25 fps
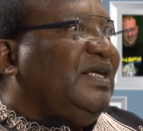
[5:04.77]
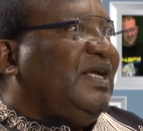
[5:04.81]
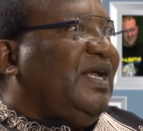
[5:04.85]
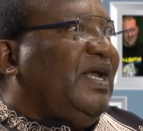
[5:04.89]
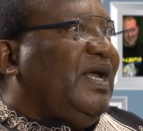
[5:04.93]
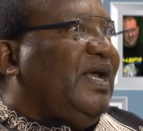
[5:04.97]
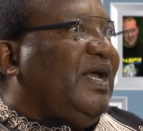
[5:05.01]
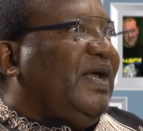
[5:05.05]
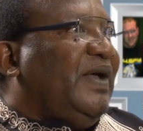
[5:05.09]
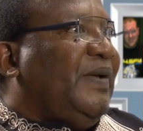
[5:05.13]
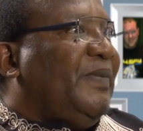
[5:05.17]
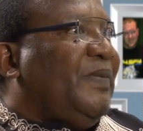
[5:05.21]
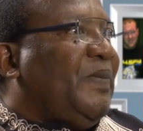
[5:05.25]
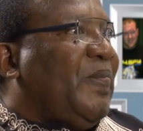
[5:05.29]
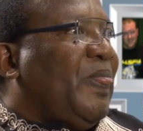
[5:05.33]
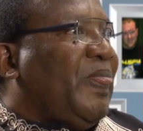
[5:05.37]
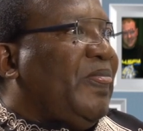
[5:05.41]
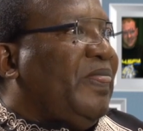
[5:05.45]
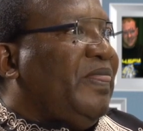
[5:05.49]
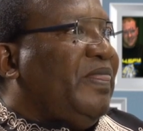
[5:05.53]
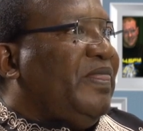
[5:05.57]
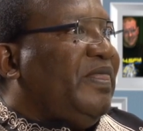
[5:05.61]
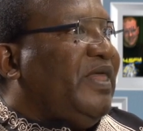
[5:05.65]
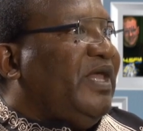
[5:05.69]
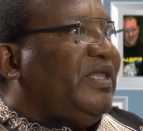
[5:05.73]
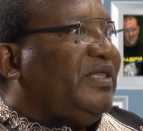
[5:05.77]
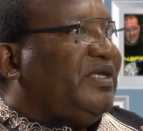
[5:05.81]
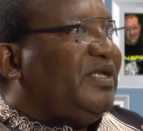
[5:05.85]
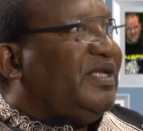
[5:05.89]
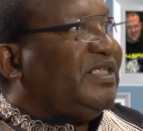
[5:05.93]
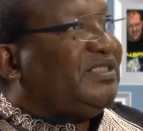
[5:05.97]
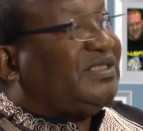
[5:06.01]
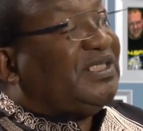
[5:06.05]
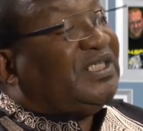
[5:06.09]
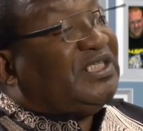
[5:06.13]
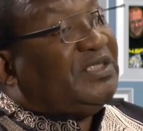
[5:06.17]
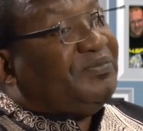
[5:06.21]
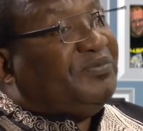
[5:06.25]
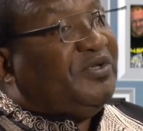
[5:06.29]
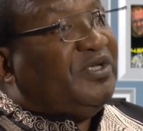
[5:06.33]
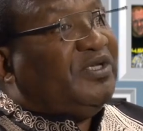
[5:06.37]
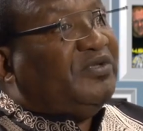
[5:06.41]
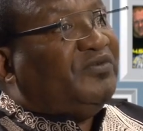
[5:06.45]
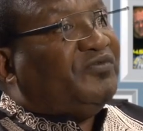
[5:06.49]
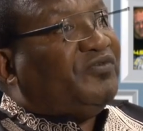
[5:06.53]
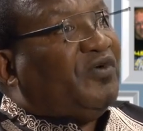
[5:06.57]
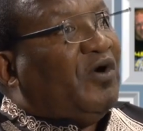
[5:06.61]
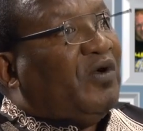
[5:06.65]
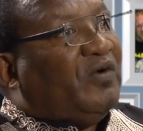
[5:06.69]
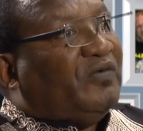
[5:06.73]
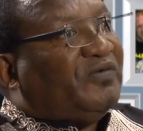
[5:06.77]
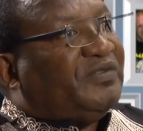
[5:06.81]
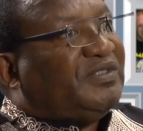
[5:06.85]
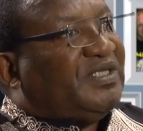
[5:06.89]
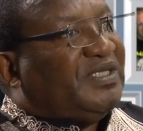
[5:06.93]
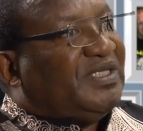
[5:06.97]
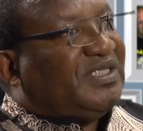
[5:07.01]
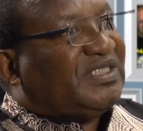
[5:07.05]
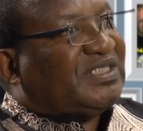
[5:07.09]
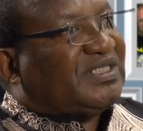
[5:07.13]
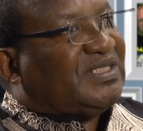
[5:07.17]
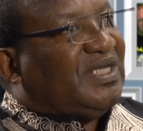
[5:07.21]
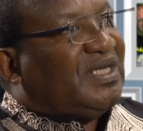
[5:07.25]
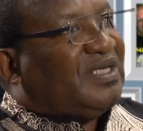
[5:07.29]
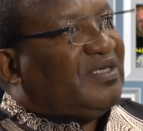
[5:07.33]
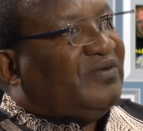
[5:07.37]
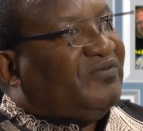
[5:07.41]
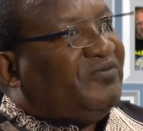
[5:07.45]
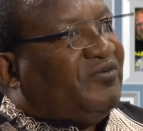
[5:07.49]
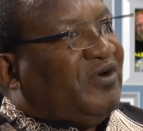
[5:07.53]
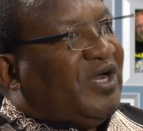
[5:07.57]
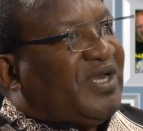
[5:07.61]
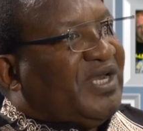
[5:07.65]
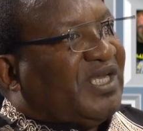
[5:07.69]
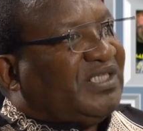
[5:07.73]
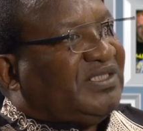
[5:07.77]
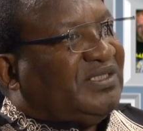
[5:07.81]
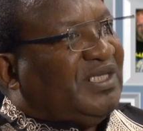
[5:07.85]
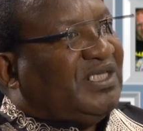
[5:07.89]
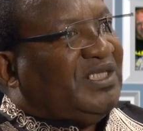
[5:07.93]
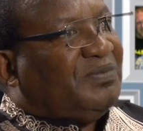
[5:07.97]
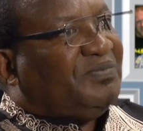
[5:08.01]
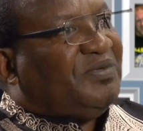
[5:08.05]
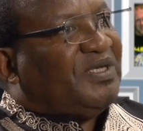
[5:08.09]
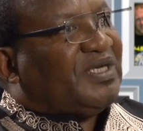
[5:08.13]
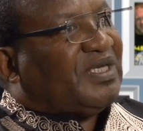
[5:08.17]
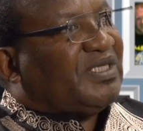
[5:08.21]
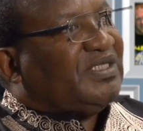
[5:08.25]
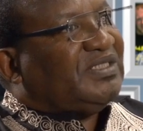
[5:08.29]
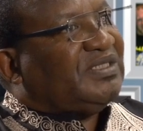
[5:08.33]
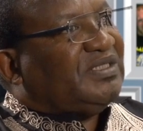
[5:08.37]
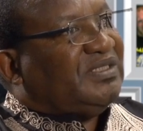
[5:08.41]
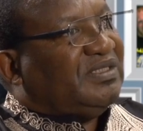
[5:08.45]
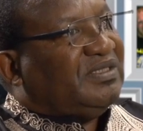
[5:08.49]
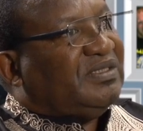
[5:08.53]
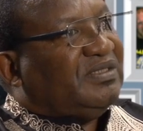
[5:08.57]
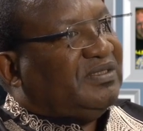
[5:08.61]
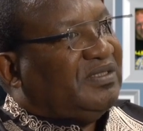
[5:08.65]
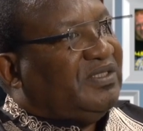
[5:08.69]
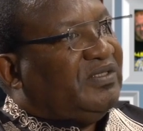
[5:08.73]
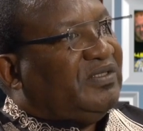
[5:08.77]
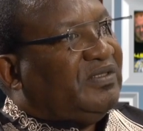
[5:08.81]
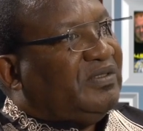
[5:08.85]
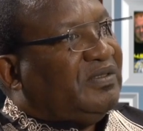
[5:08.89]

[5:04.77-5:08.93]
And then I started being involved in the struggle for national liberation.